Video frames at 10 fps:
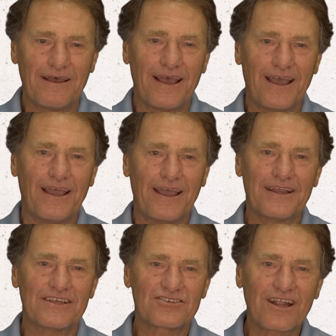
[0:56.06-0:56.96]
And,
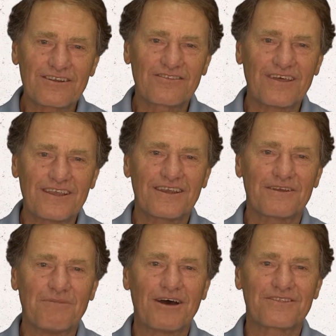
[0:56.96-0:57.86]
and I started
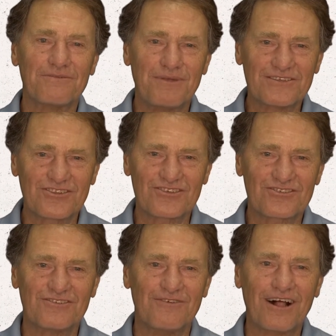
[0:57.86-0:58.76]
thinking about their
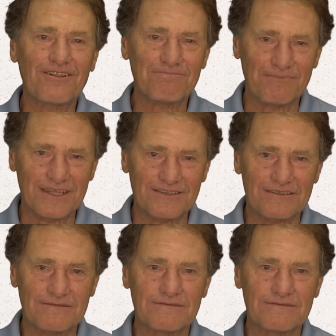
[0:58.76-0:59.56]
business development